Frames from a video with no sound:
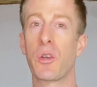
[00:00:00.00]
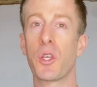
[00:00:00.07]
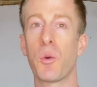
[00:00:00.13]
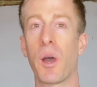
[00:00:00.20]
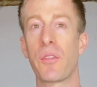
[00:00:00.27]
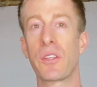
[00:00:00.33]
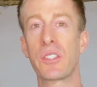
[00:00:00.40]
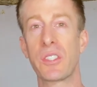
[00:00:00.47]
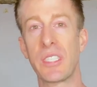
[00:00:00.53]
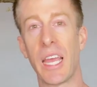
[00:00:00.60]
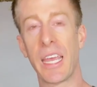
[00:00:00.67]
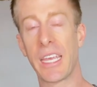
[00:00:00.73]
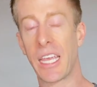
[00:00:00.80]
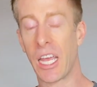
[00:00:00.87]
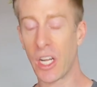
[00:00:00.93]
you on the
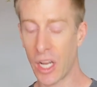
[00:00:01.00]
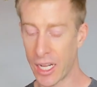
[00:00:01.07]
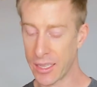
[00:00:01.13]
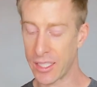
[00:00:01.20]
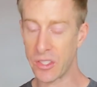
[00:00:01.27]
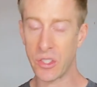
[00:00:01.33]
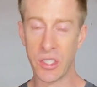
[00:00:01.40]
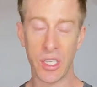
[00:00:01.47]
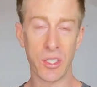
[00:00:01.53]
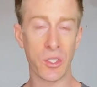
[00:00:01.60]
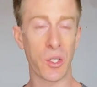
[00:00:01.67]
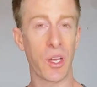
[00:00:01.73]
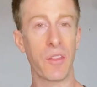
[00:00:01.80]
steak and not the sizzle.